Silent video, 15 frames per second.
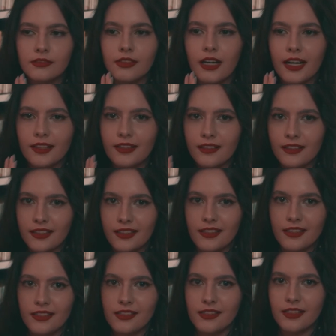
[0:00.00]
I think
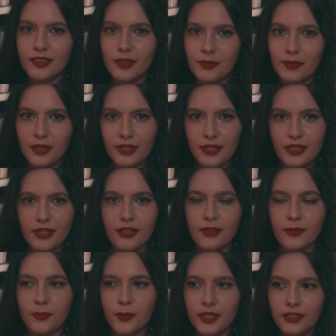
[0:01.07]
it's gonna
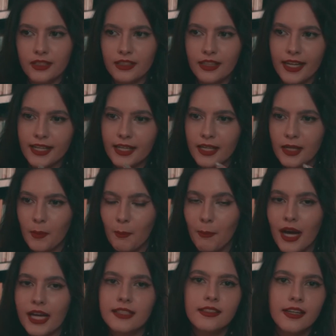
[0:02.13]
be really like
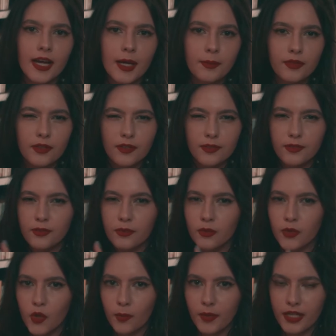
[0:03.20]
my type of
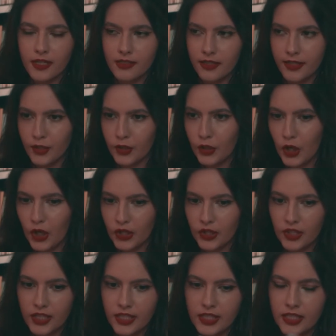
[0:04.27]
romance, like
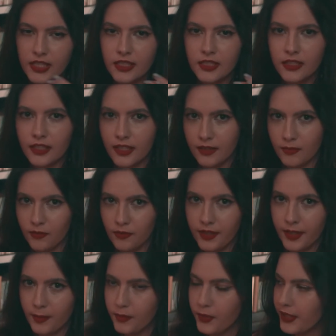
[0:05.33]
gothic and
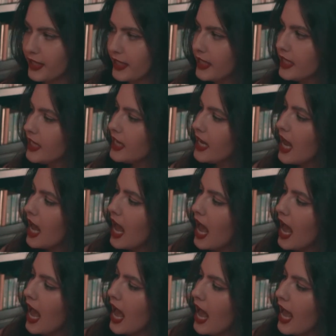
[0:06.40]
very pretty.
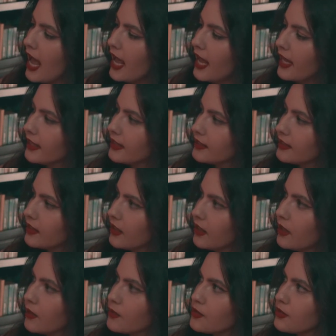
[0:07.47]
And
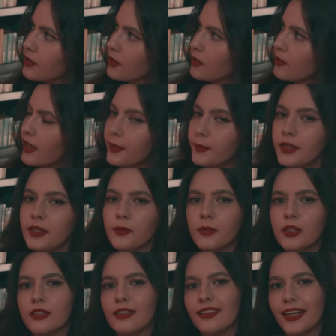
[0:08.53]
also I really
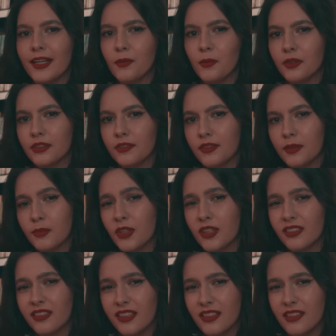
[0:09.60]
want to like one of the
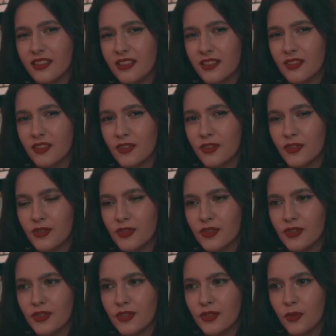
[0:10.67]
Bronte
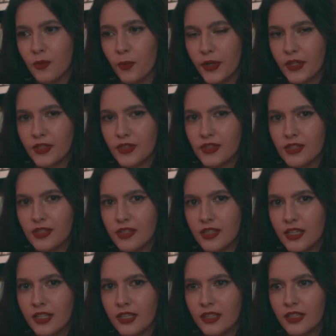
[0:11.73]
sisters works,
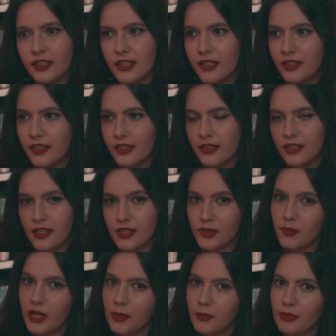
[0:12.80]
and I think
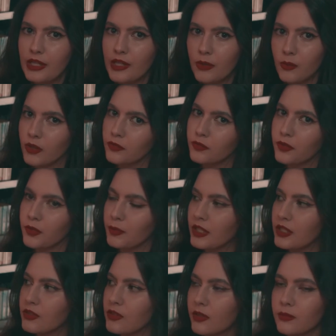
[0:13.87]
this might be the one for
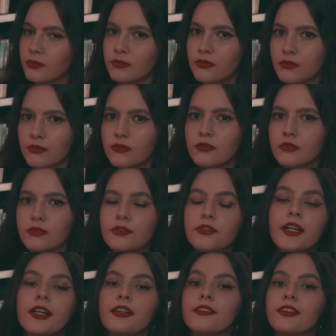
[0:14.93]
me, so I'm
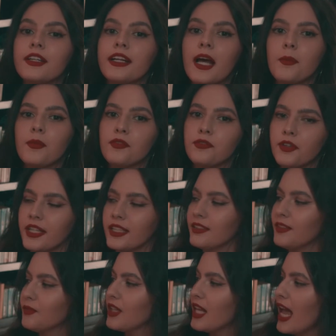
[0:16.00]
very, very happy for
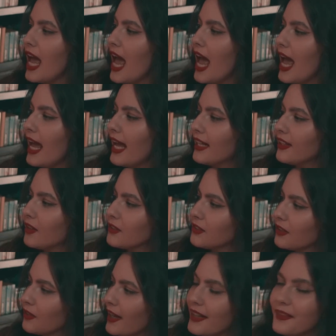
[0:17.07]
it. And
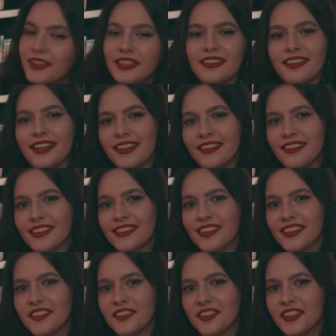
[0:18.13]
also I really like this
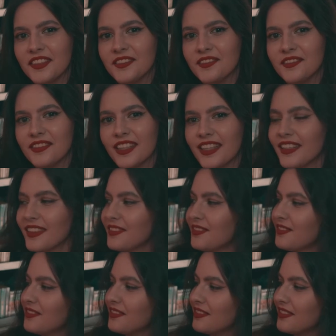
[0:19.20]
cover. Like,
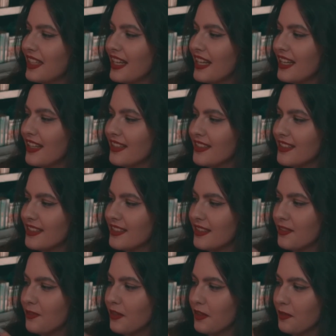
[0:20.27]
it's
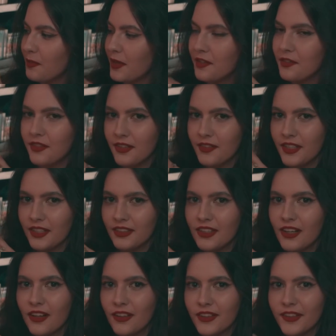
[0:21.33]
one of my favorite
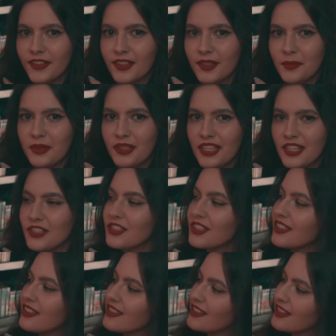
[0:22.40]
color combinations,